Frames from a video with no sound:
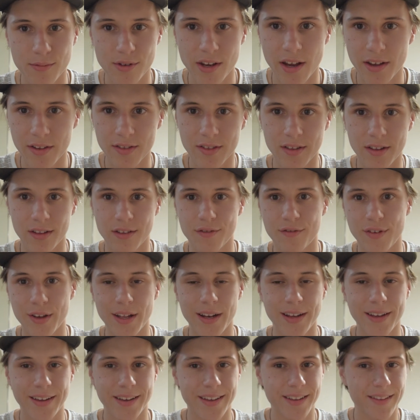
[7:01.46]
just not
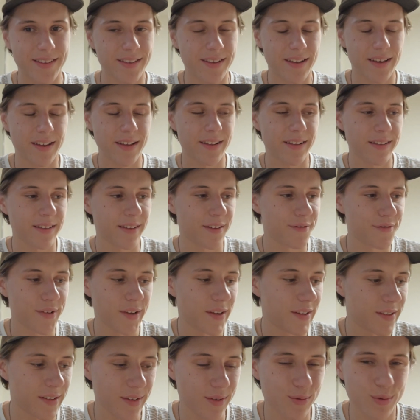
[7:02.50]
feeling it, and I
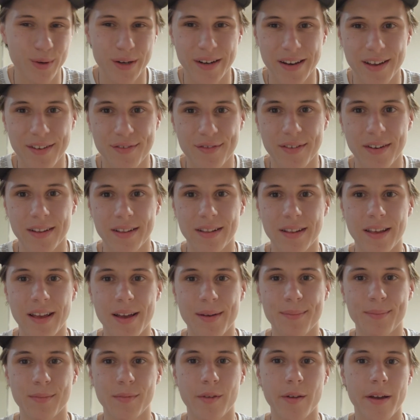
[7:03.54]
think this will definitely
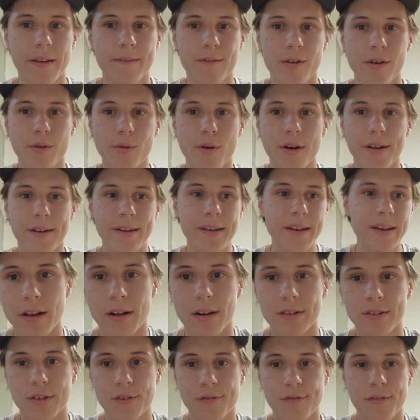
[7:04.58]
happen to everyone.
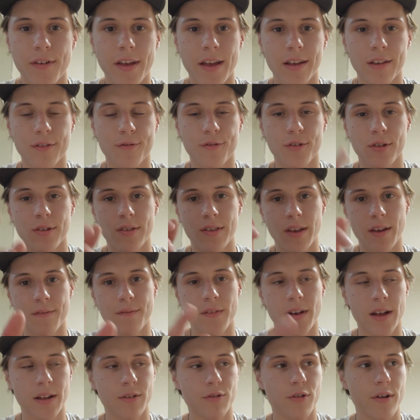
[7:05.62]
Also, thanks for
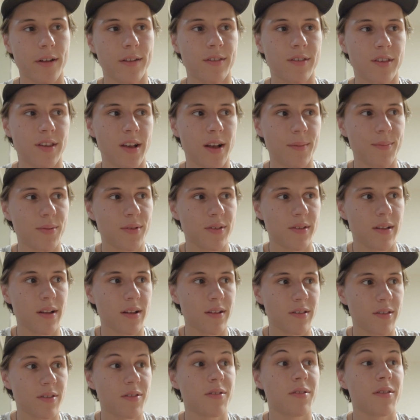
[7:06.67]
700 subs,
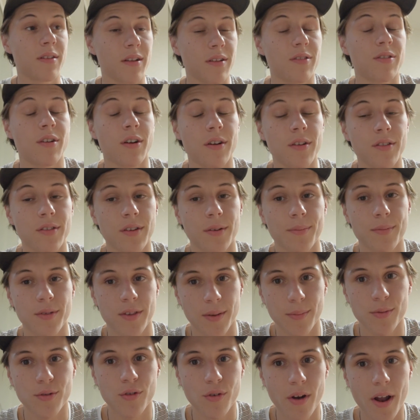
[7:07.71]
that's awesome,
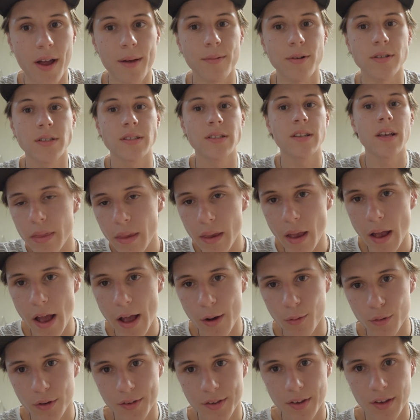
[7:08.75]
subscribers.
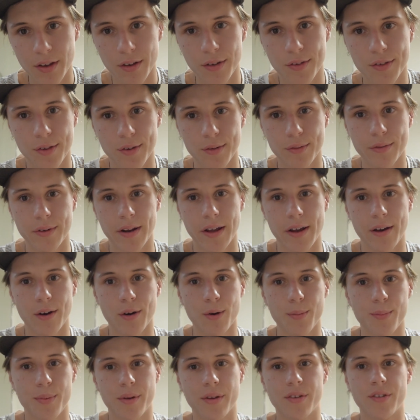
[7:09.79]
I will see you soon. I
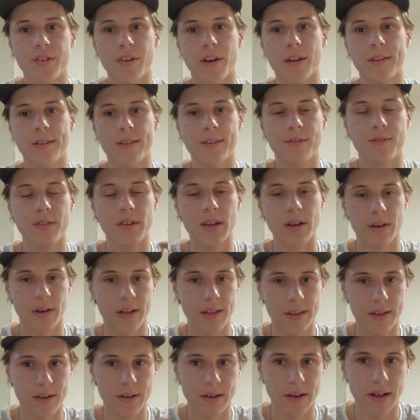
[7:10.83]
hope you enjoyed this video
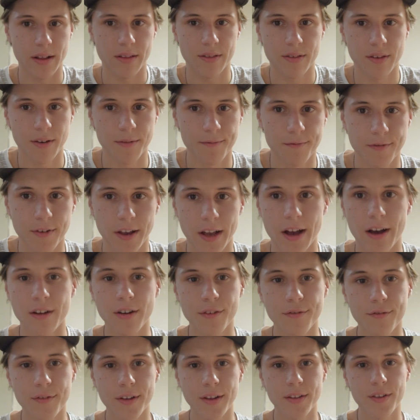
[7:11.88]
and you got something out
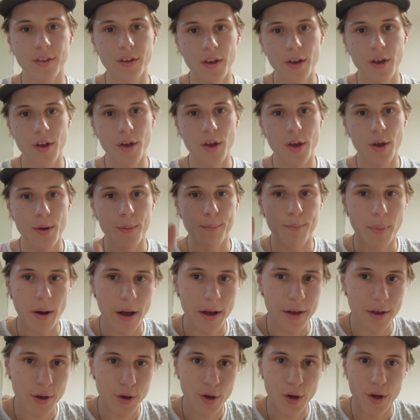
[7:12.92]
of it.
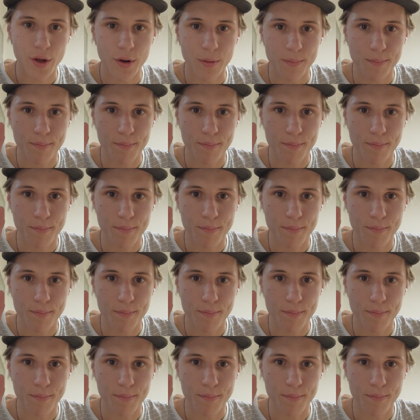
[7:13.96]
Bye and